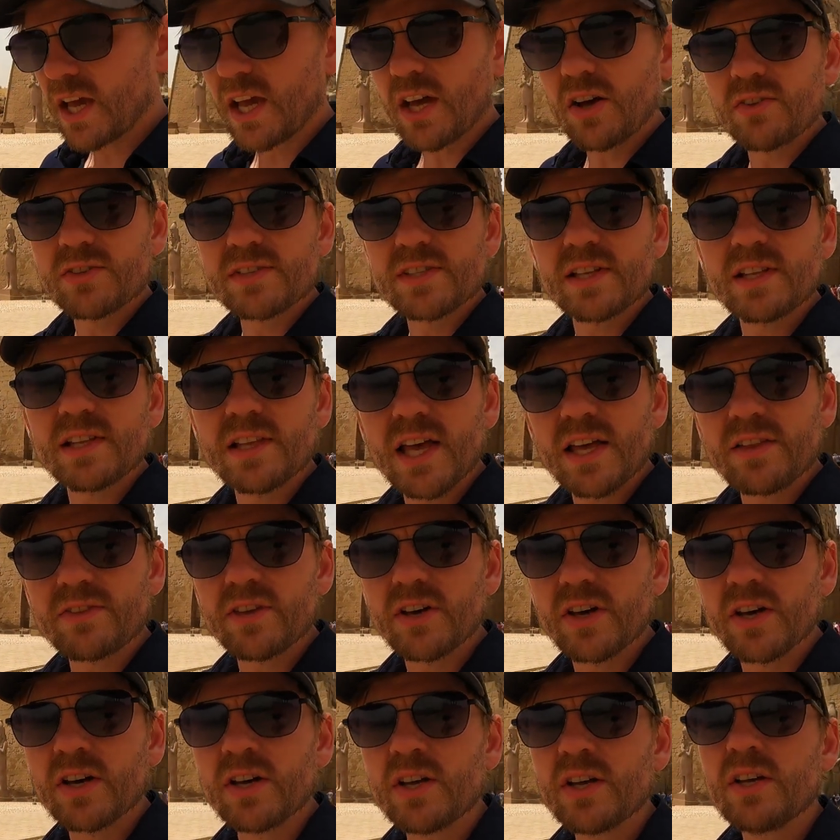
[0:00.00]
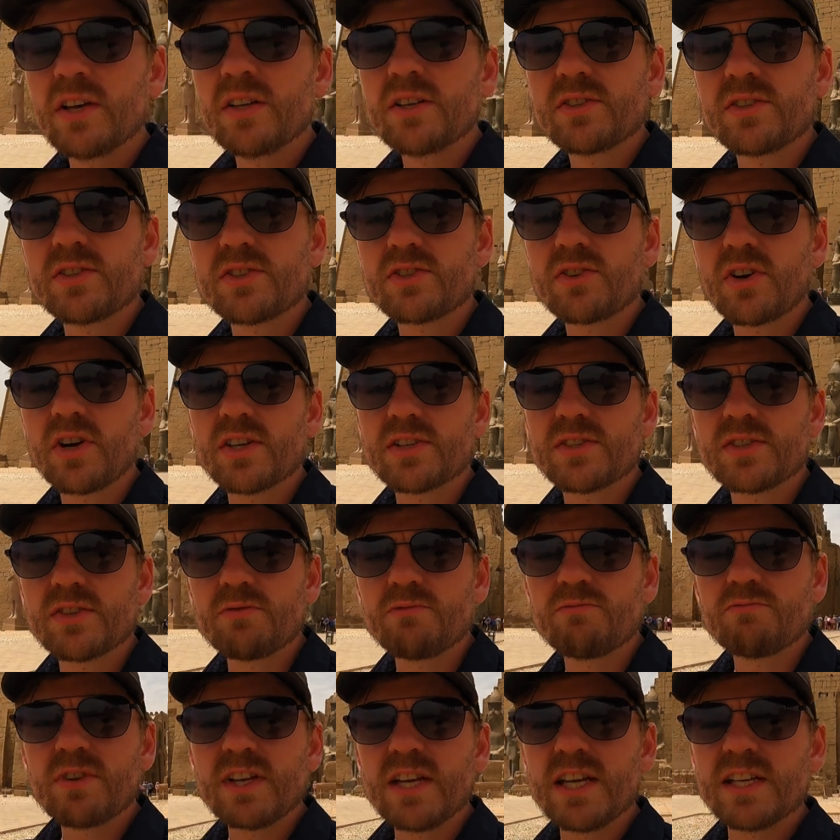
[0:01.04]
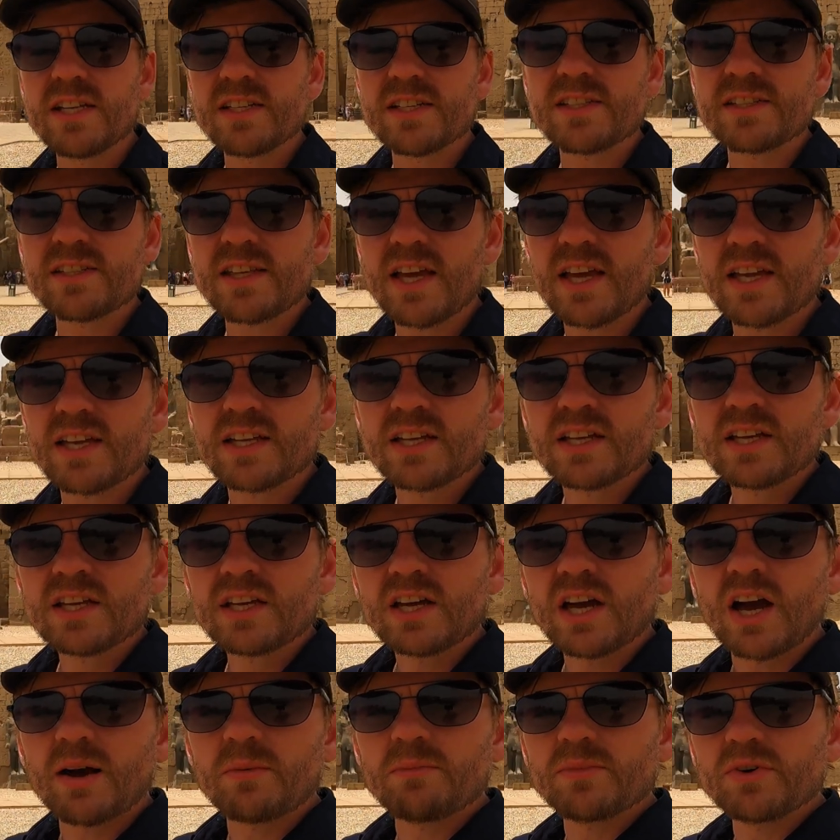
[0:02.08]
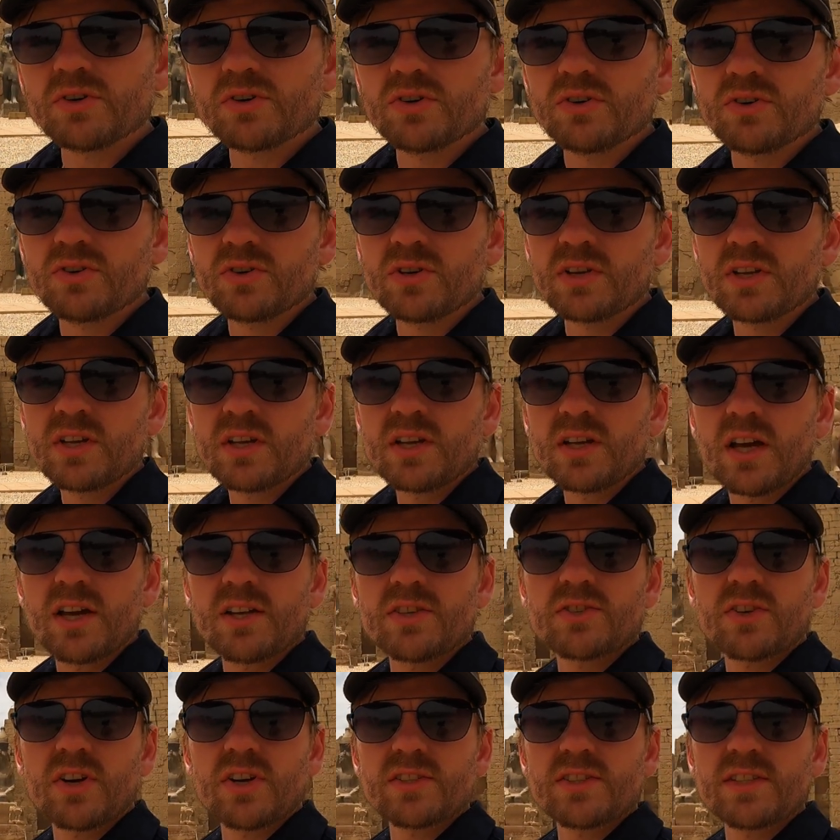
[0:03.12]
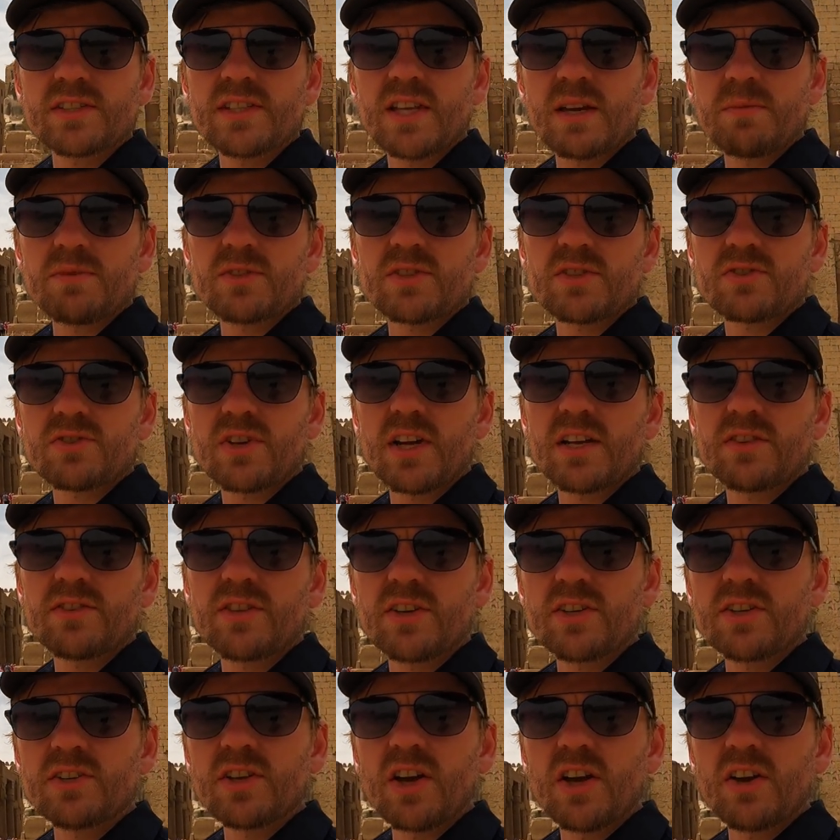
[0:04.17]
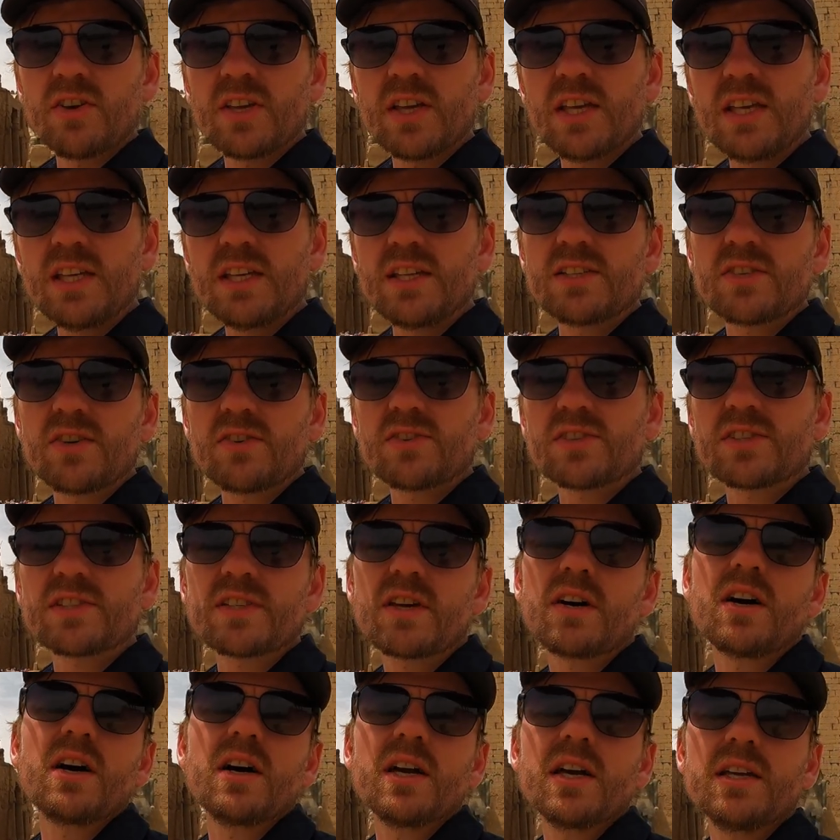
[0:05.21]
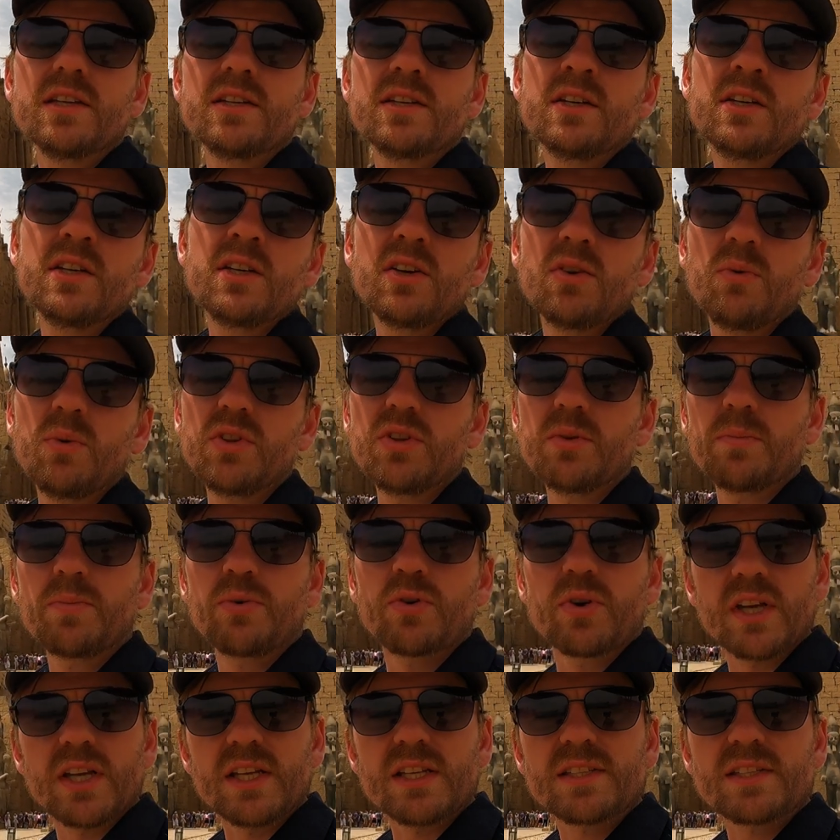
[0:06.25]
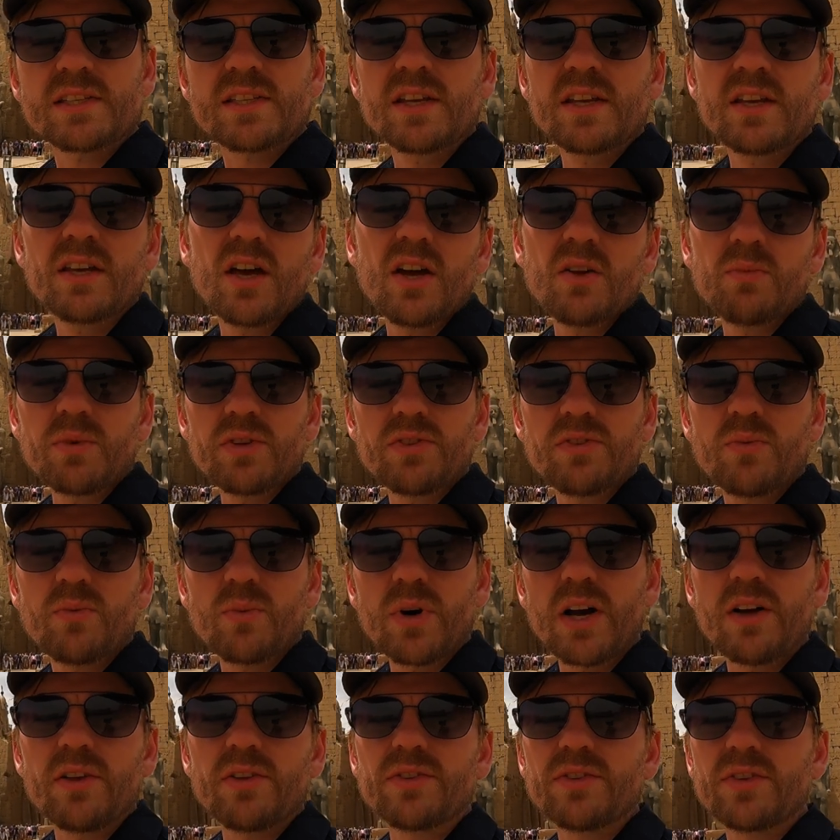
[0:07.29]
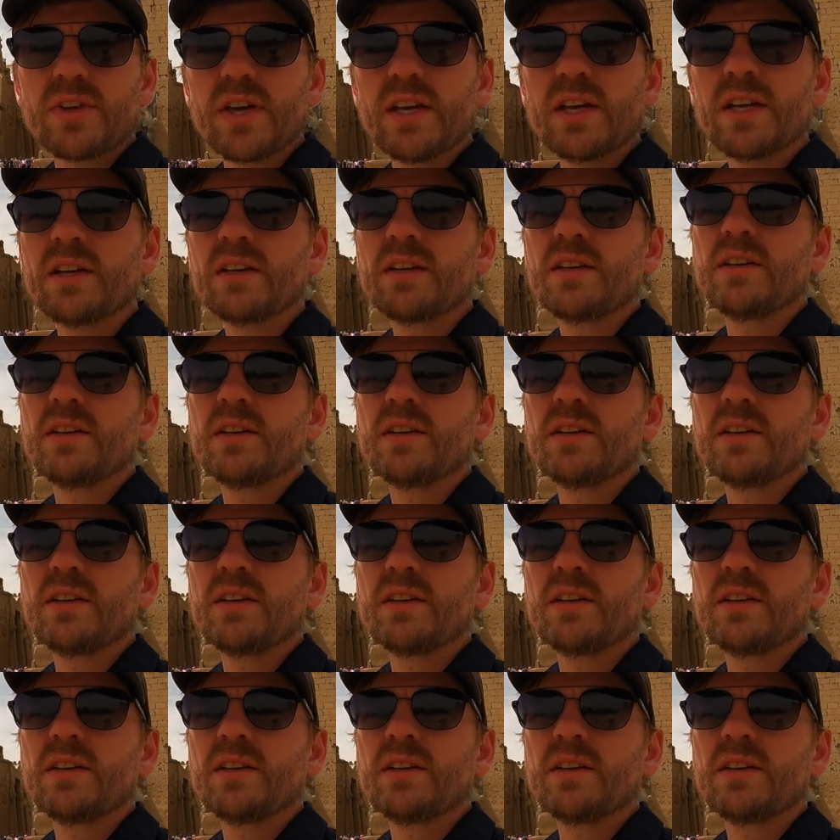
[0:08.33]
hell to leather to try to reinstate Amun and trying to demonstrate that you know he's on side with the priests and with the wealthy.